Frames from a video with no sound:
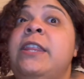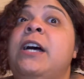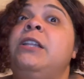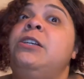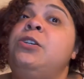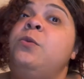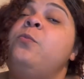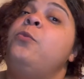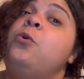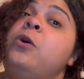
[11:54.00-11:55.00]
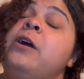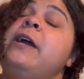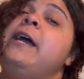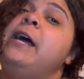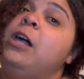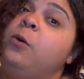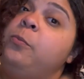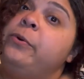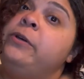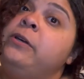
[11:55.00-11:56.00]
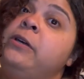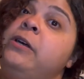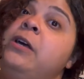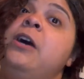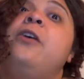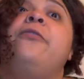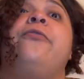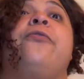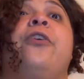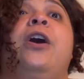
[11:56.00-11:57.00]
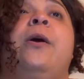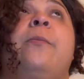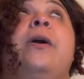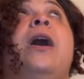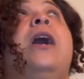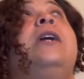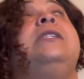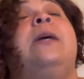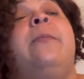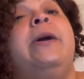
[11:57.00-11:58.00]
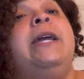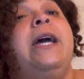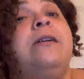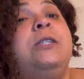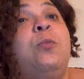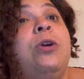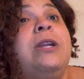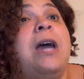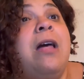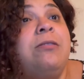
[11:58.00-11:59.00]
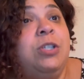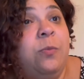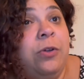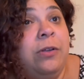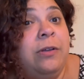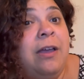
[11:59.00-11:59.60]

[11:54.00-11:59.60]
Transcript: a little more help from somebody else more knowledgeable,